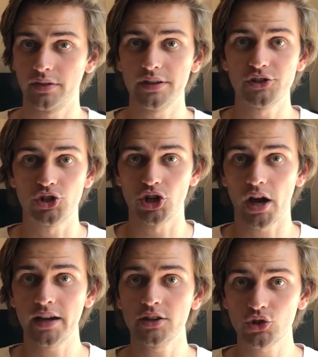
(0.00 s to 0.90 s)
this
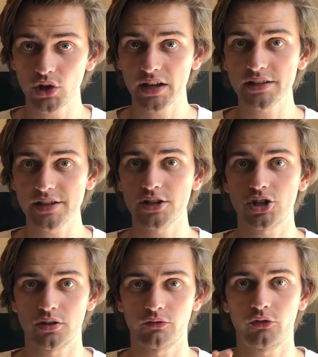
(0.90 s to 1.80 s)
giant
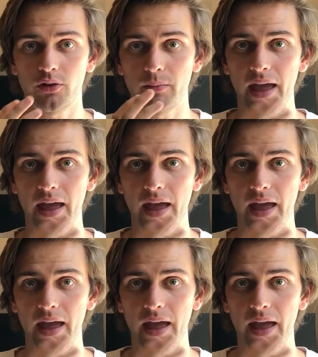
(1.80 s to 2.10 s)
transition from